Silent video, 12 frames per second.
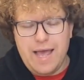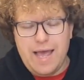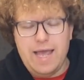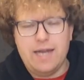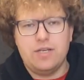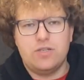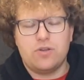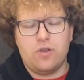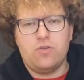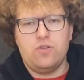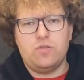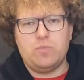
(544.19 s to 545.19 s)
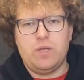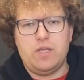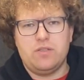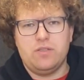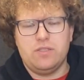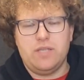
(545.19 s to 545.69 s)
and don't use
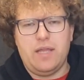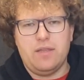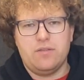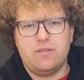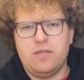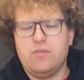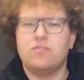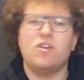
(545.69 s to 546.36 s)
bleach on stainless steel.